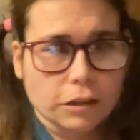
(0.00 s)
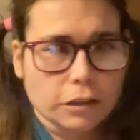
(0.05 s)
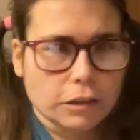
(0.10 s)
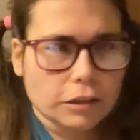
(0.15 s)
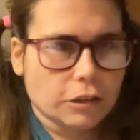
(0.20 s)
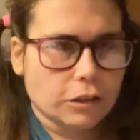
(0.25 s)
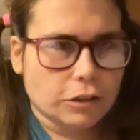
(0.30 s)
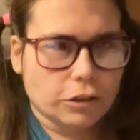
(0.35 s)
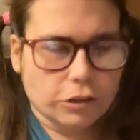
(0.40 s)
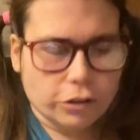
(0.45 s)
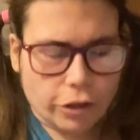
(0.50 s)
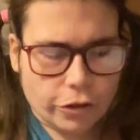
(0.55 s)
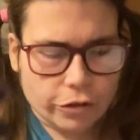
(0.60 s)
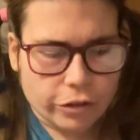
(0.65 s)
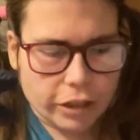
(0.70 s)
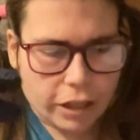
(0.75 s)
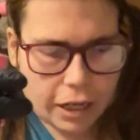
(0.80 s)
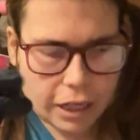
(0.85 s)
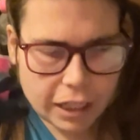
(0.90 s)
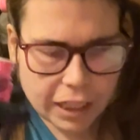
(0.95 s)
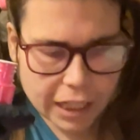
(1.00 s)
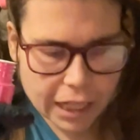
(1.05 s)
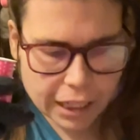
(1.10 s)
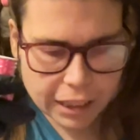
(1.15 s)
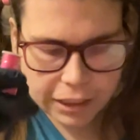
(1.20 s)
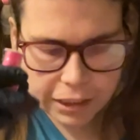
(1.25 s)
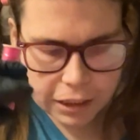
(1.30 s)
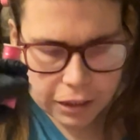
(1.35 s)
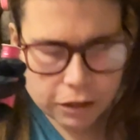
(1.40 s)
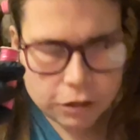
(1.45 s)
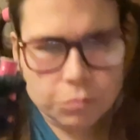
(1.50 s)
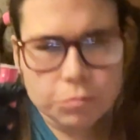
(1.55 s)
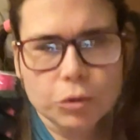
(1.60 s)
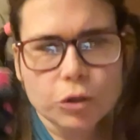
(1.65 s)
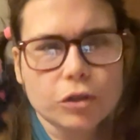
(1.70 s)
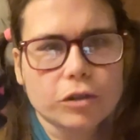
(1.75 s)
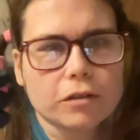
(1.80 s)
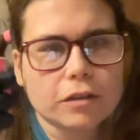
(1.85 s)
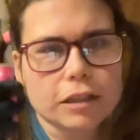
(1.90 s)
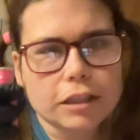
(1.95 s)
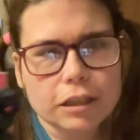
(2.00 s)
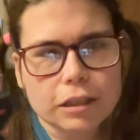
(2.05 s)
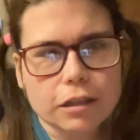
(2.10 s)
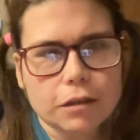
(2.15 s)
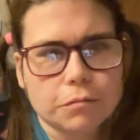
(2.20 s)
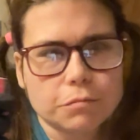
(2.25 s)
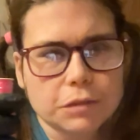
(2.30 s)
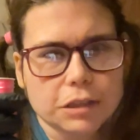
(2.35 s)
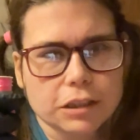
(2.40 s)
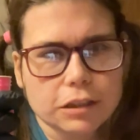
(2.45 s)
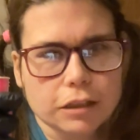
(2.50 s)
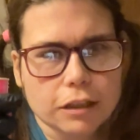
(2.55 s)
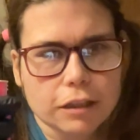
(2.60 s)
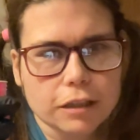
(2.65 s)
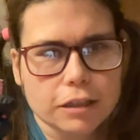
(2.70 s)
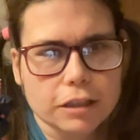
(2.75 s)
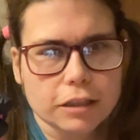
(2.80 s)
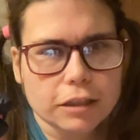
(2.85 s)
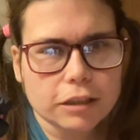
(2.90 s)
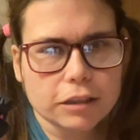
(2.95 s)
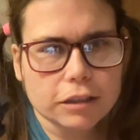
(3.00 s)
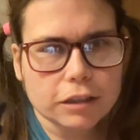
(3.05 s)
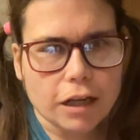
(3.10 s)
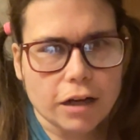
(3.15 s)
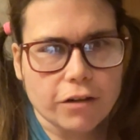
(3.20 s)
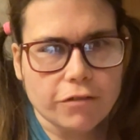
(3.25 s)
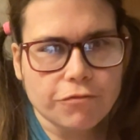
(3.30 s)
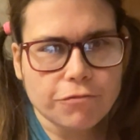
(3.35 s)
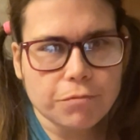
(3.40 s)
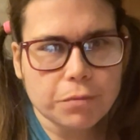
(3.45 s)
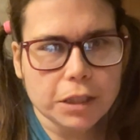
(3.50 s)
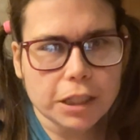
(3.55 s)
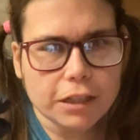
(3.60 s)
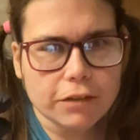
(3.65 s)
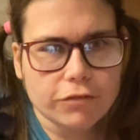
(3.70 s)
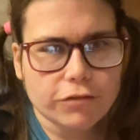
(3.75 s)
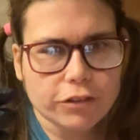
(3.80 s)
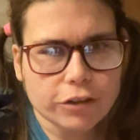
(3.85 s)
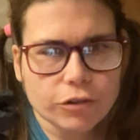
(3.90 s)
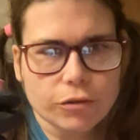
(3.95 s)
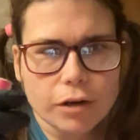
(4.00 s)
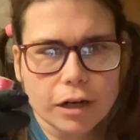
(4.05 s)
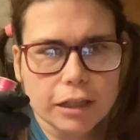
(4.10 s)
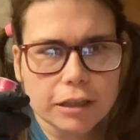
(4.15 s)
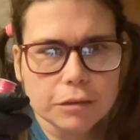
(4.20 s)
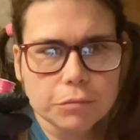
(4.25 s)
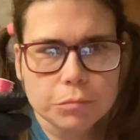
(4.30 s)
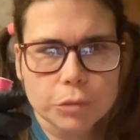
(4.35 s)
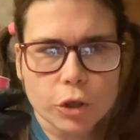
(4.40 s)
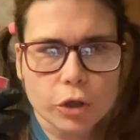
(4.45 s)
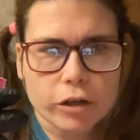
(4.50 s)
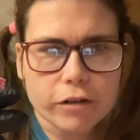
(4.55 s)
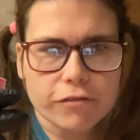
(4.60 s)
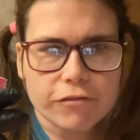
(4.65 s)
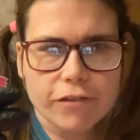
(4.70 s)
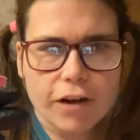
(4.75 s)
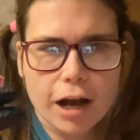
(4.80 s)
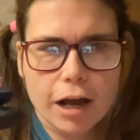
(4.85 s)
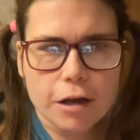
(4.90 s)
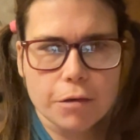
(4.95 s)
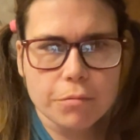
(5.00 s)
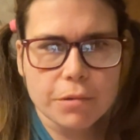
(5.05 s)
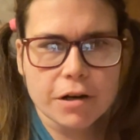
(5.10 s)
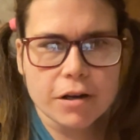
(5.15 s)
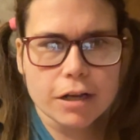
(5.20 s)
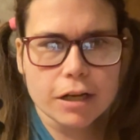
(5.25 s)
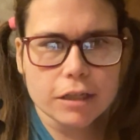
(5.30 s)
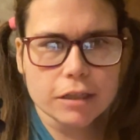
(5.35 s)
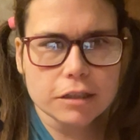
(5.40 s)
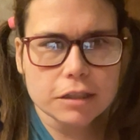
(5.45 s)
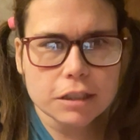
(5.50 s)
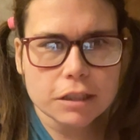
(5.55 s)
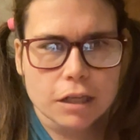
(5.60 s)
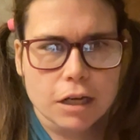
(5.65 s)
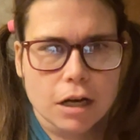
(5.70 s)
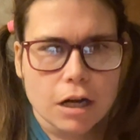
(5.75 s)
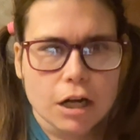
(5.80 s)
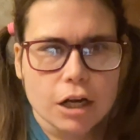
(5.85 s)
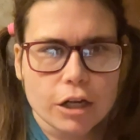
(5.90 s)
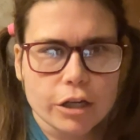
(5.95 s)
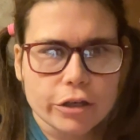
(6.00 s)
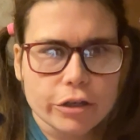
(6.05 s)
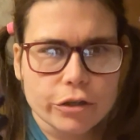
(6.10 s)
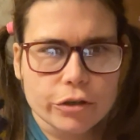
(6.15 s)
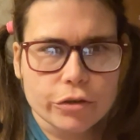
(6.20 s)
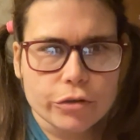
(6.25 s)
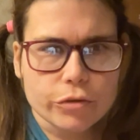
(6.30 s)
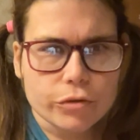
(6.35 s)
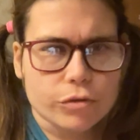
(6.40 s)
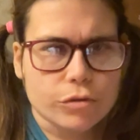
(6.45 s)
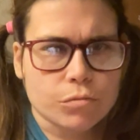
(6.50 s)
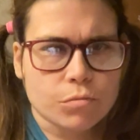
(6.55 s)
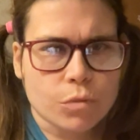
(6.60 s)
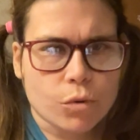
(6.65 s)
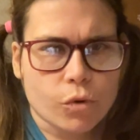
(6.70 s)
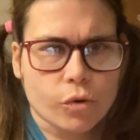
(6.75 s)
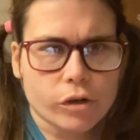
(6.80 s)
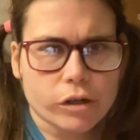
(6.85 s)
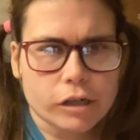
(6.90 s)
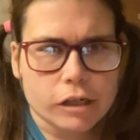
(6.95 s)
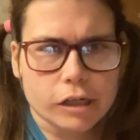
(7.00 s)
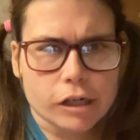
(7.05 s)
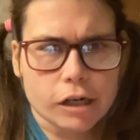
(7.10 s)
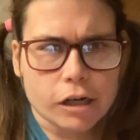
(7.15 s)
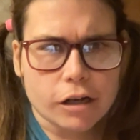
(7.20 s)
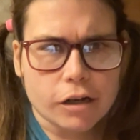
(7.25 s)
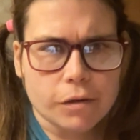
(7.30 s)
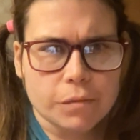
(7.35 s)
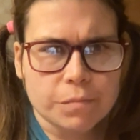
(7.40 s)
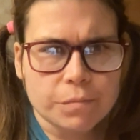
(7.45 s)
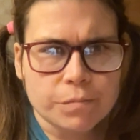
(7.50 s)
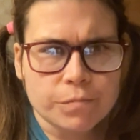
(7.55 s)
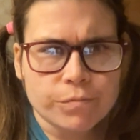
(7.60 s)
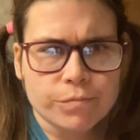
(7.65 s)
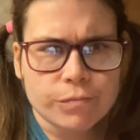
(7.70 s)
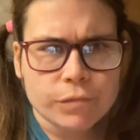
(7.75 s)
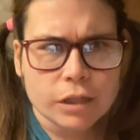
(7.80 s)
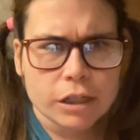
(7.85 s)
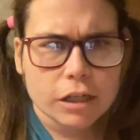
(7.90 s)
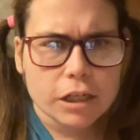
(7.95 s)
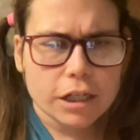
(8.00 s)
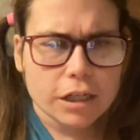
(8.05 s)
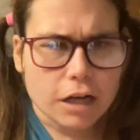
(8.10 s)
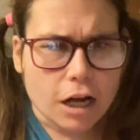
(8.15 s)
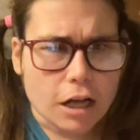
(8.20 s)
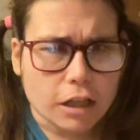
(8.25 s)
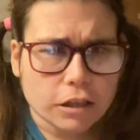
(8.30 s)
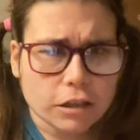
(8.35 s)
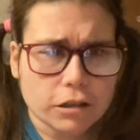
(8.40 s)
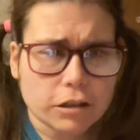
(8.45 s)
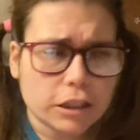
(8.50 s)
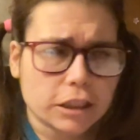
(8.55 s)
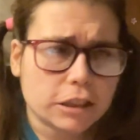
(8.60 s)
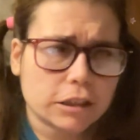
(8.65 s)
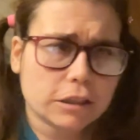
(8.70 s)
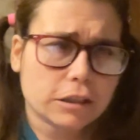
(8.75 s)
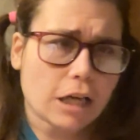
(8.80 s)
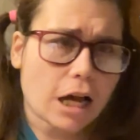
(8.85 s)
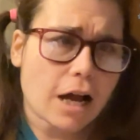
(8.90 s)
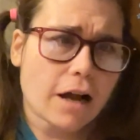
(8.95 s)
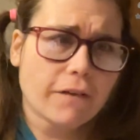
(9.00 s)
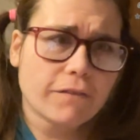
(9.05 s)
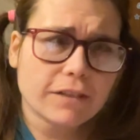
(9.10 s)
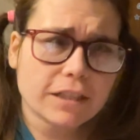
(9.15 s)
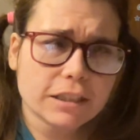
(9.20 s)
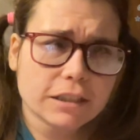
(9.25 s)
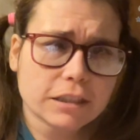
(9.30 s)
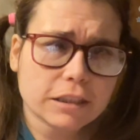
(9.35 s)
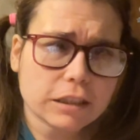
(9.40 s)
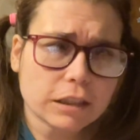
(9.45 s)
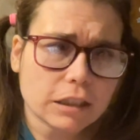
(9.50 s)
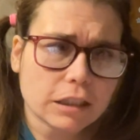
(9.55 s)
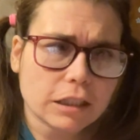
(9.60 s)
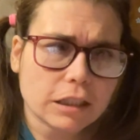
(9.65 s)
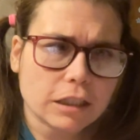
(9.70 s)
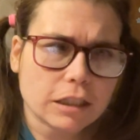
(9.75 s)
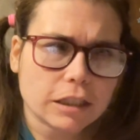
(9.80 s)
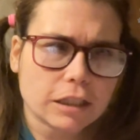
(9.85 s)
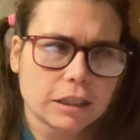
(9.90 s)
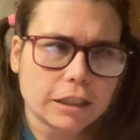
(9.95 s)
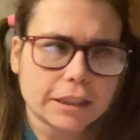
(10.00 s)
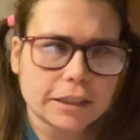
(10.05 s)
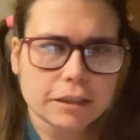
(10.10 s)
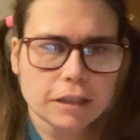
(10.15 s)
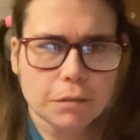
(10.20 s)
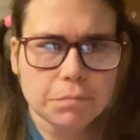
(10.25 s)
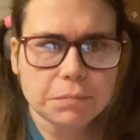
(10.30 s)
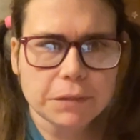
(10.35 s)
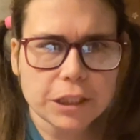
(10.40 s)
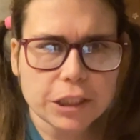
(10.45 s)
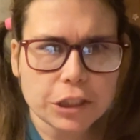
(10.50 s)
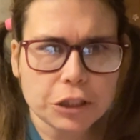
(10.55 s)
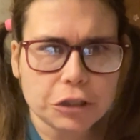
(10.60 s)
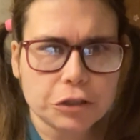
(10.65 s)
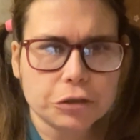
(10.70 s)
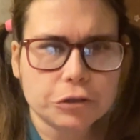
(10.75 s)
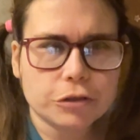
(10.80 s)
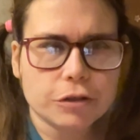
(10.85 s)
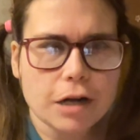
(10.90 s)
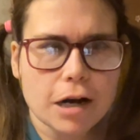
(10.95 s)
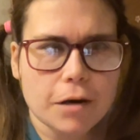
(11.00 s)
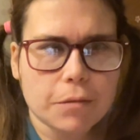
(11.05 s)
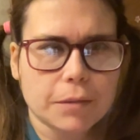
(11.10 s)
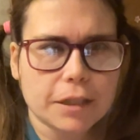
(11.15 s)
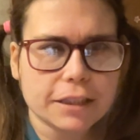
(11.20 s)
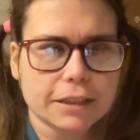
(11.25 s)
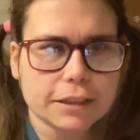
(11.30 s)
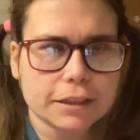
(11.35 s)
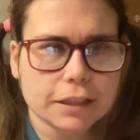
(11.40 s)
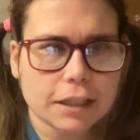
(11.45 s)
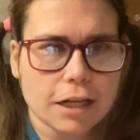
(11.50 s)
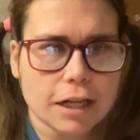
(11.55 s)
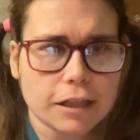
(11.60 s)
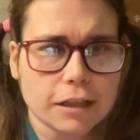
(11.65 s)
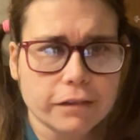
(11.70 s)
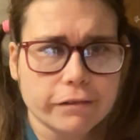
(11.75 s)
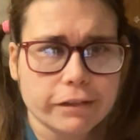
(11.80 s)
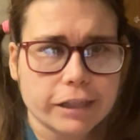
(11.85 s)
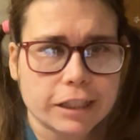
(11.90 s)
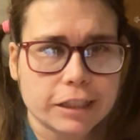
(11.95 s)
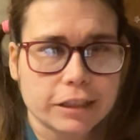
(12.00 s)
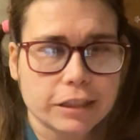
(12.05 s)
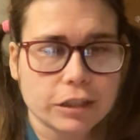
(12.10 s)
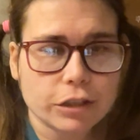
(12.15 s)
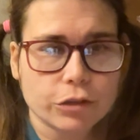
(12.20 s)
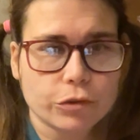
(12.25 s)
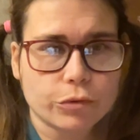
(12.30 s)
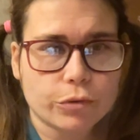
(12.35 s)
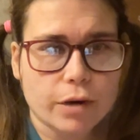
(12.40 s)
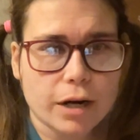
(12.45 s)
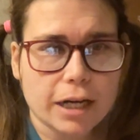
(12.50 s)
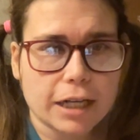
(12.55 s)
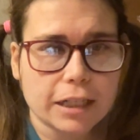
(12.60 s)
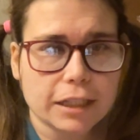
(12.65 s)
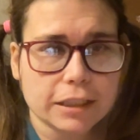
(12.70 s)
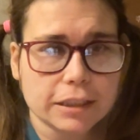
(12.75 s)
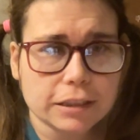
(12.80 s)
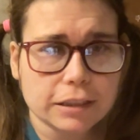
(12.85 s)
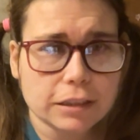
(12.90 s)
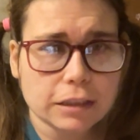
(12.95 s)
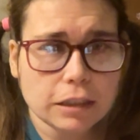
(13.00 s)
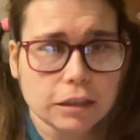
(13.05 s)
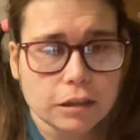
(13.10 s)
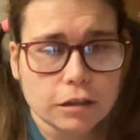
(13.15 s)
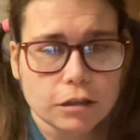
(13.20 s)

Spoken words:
So yeah, less is more when it comes to this stuff, but if you want it more vibrant, use more colorant. Obviously, it's up to you how much colorant you want